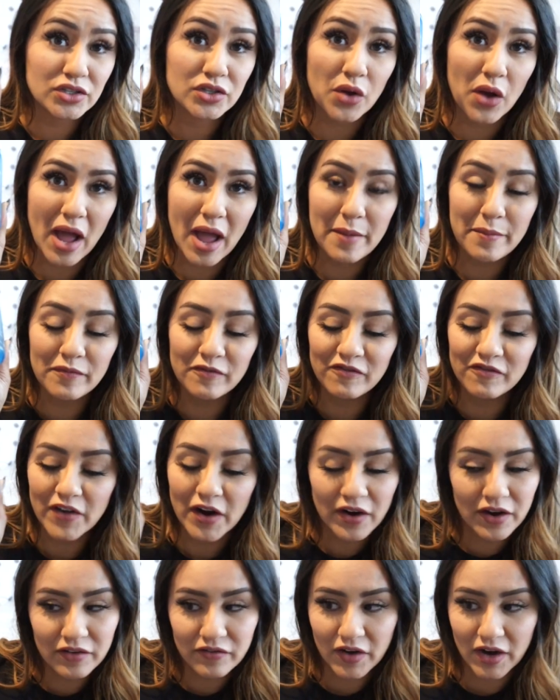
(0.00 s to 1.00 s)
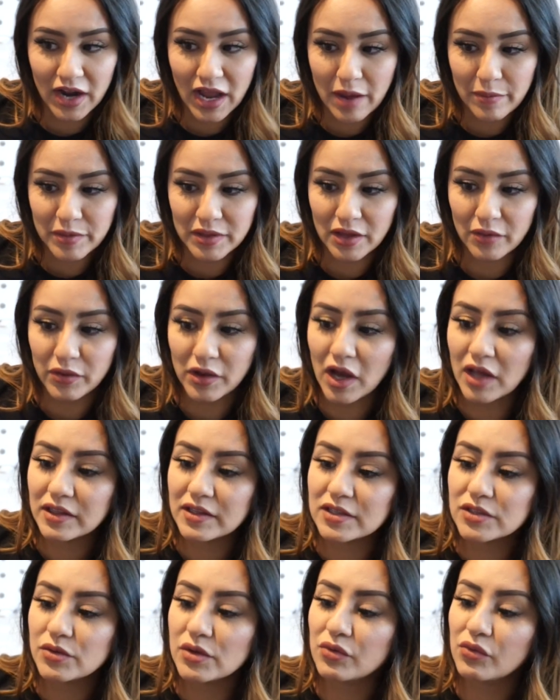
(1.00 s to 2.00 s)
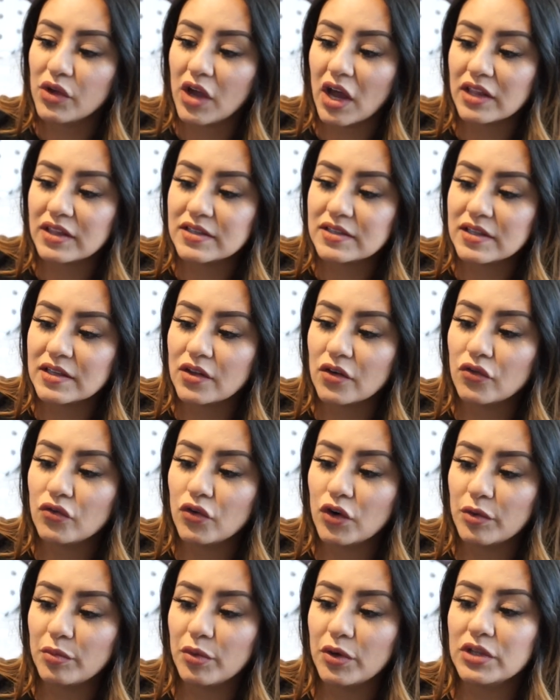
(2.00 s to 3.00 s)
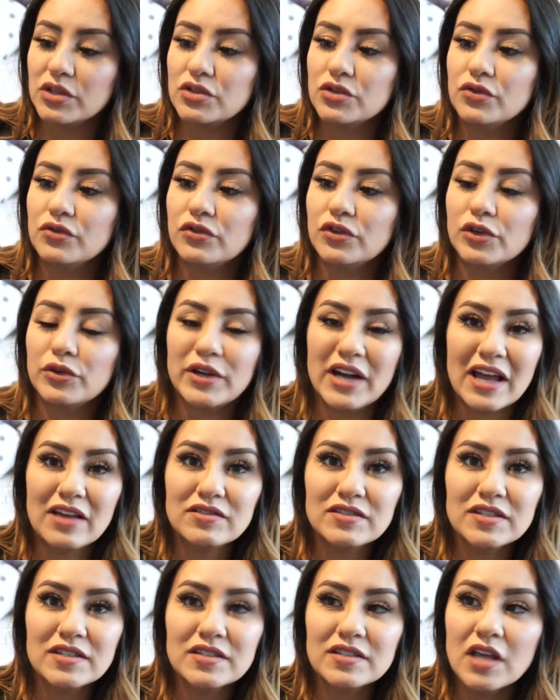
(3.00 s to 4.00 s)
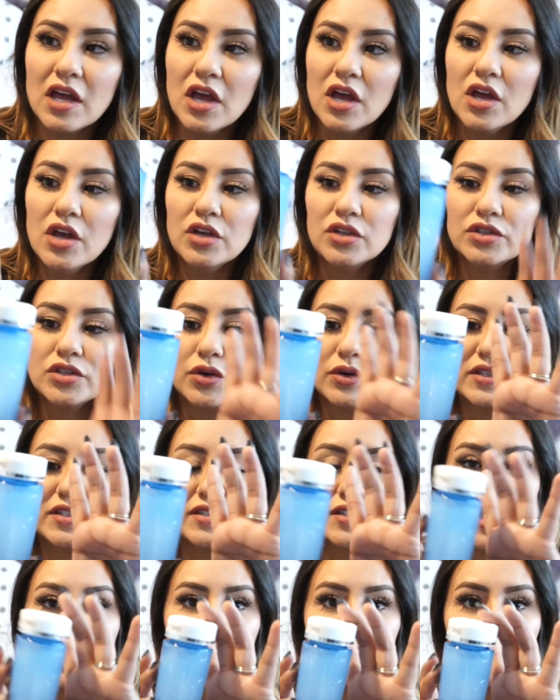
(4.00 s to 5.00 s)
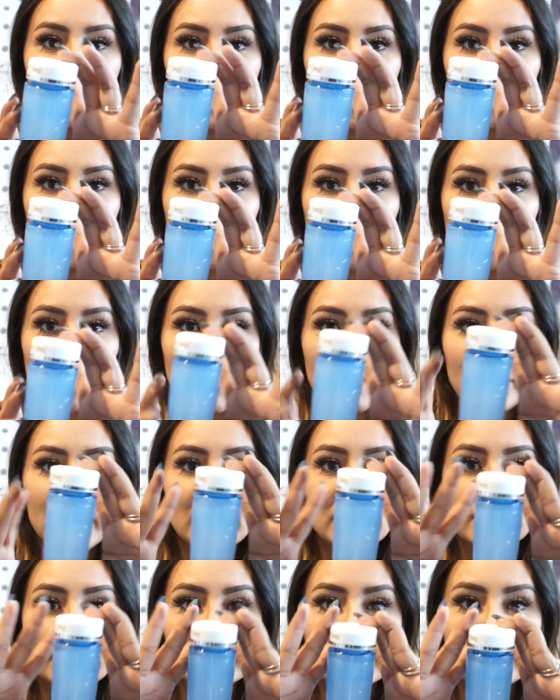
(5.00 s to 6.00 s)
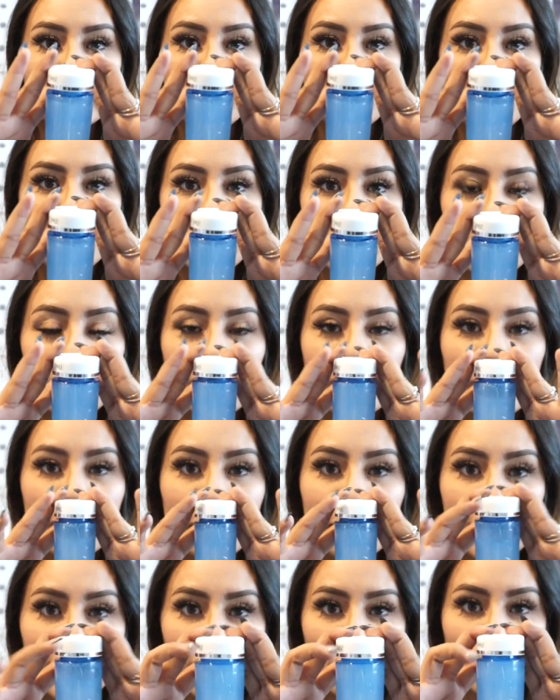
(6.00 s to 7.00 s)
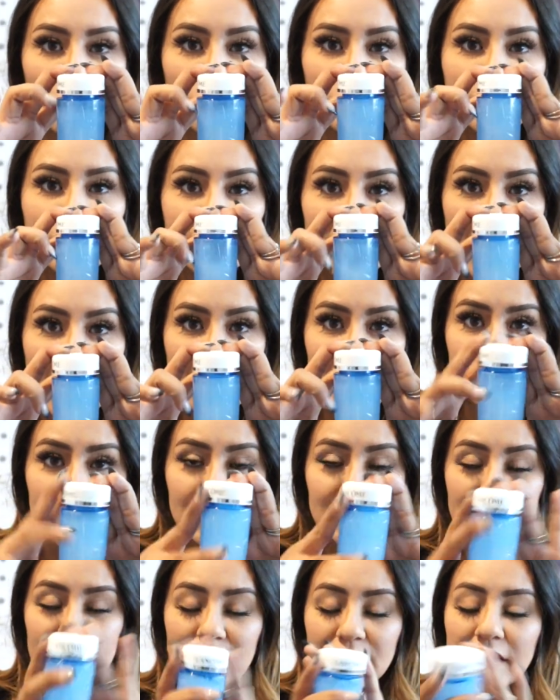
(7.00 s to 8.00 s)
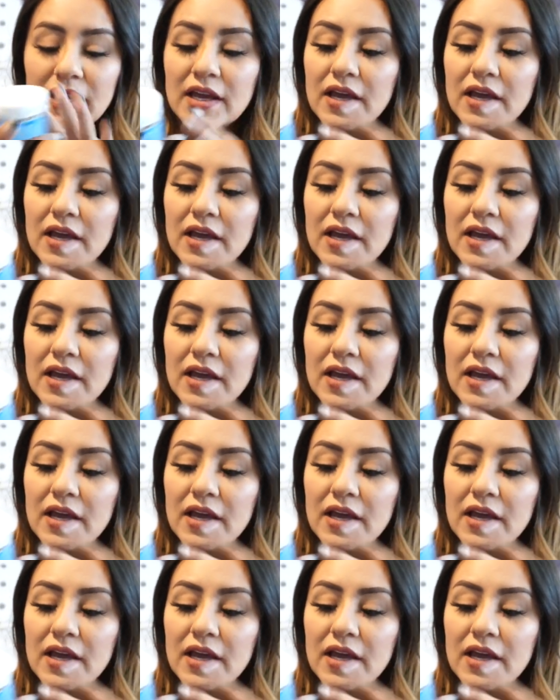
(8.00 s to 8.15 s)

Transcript: So I'm very very happy that we got this one. We got this in the four point two fluid ounces, so it's not the miniature one, but it's somewhat of the middle sized